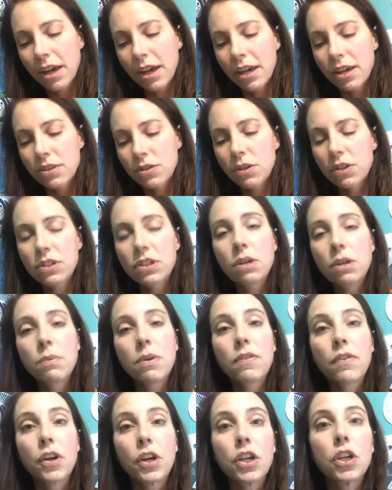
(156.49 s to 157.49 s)
So this is going to be a
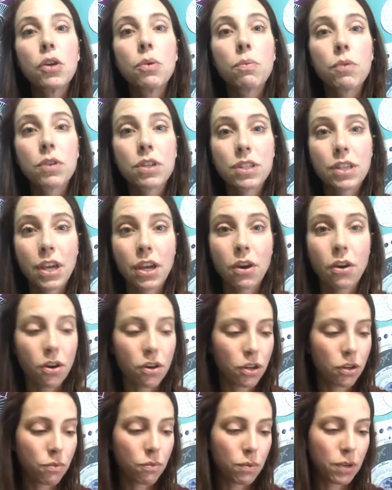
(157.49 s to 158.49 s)
very humorous,
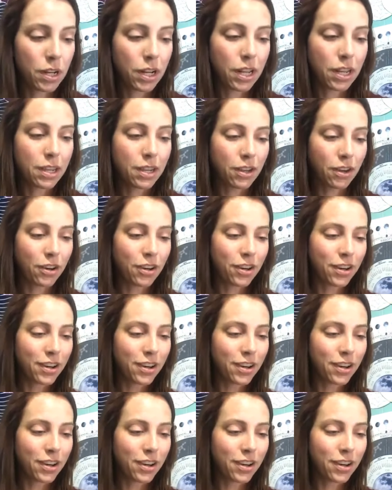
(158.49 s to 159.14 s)
lighthearted reading here.